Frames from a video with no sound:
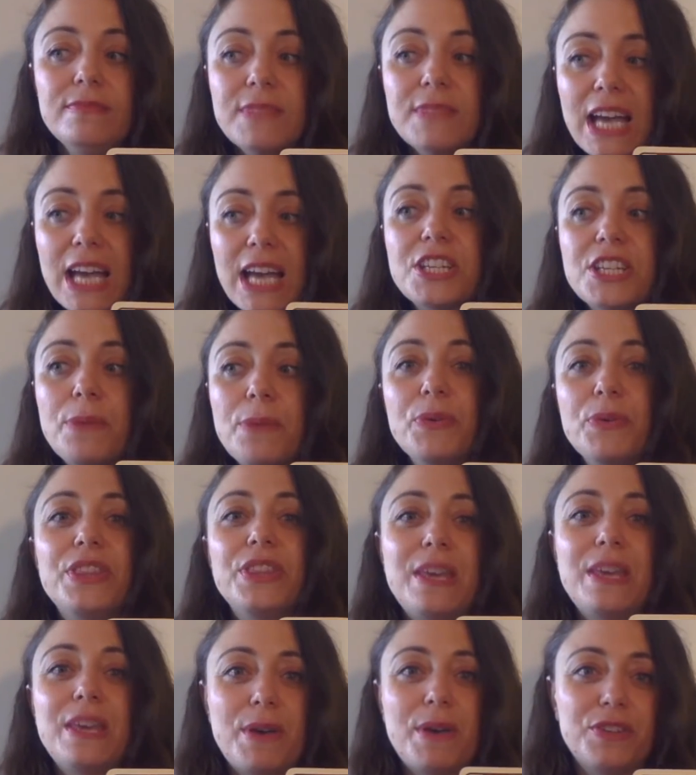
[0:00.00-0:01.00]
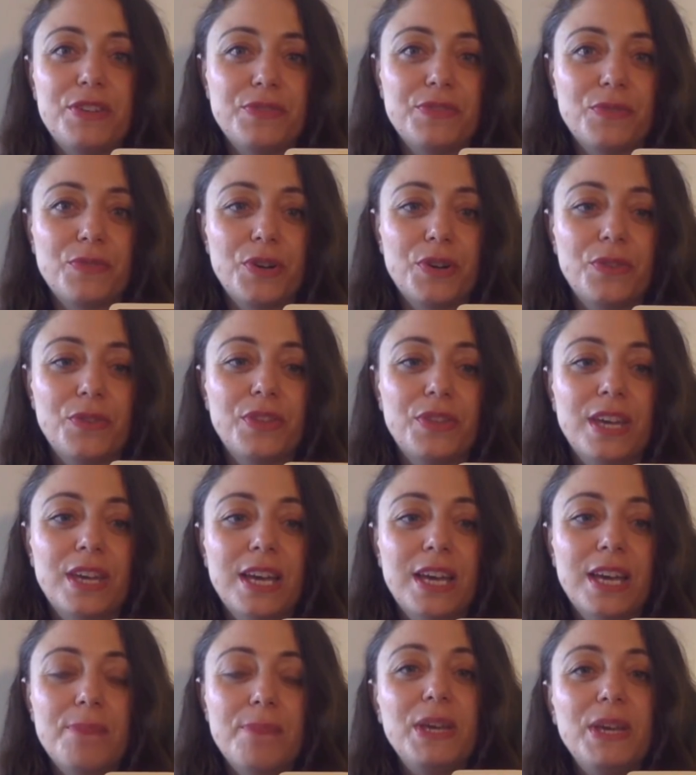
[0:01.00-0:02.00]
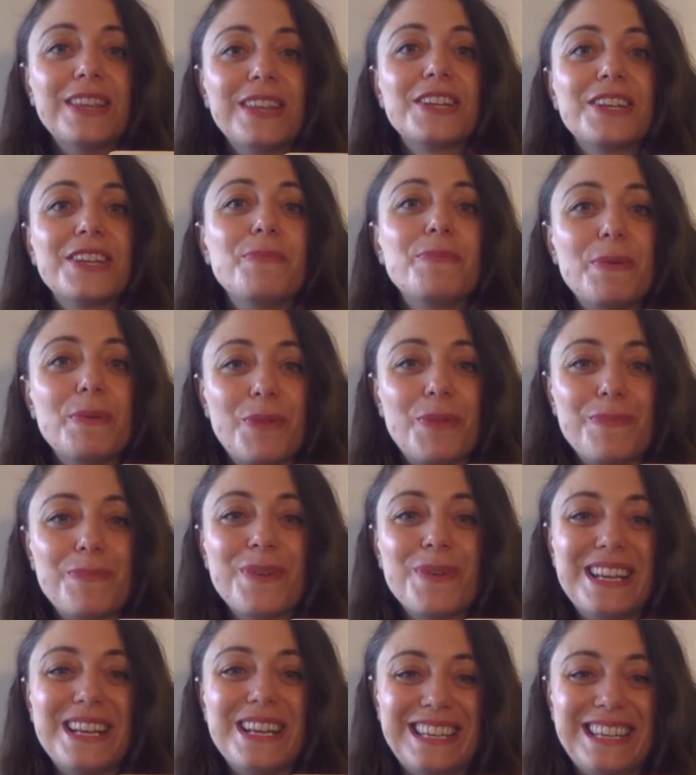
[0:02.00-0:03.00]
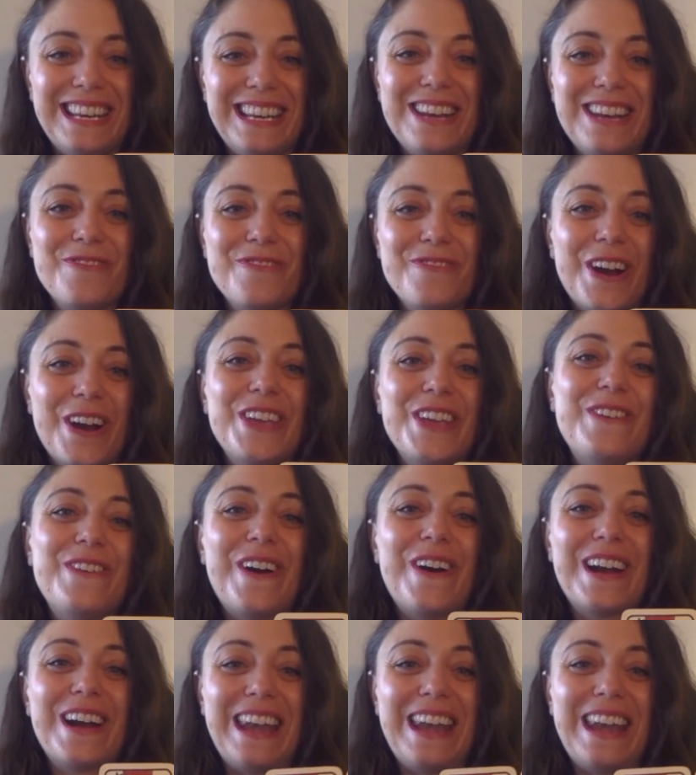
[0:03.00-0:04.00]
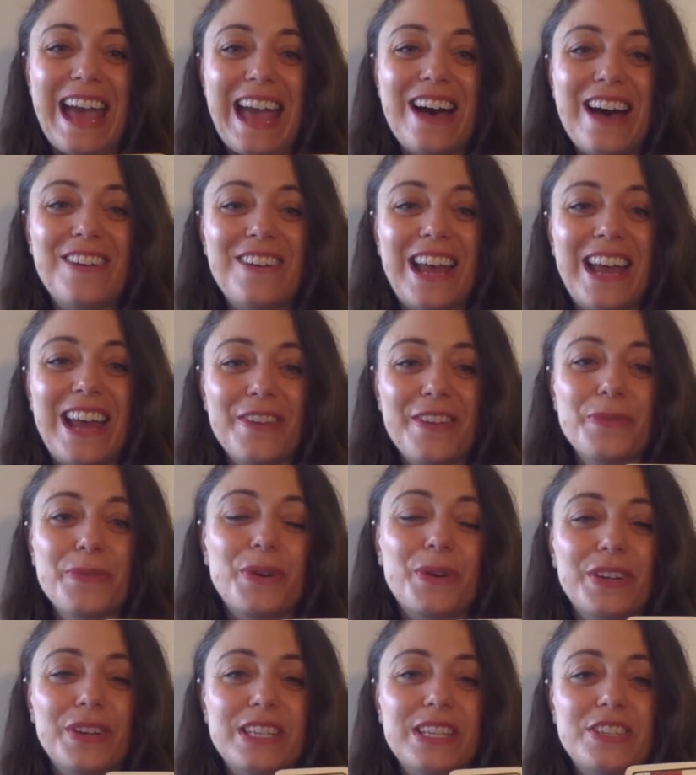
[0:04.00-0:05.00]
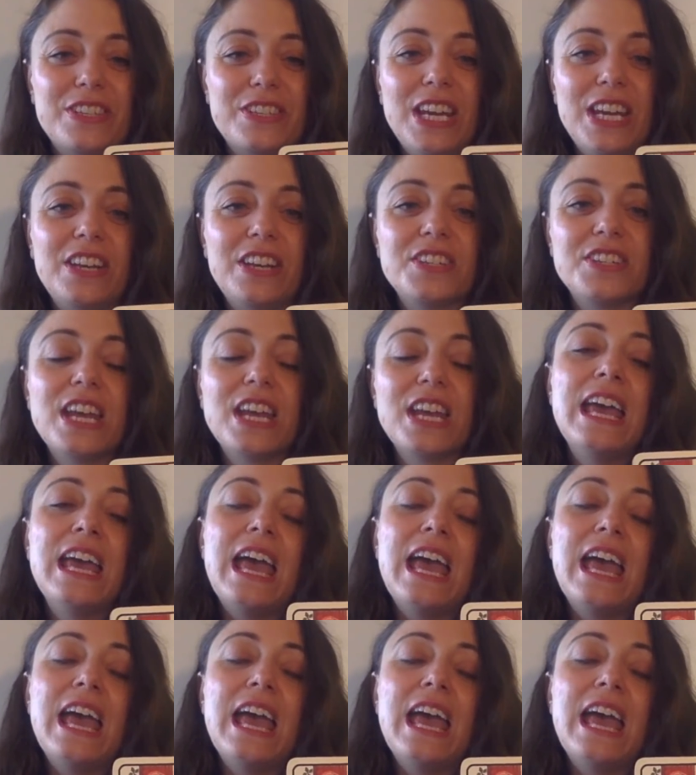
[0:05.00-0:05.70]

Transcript: Catch up with the amount of growth. Be a little bit more present in where you are now and how the world has changed.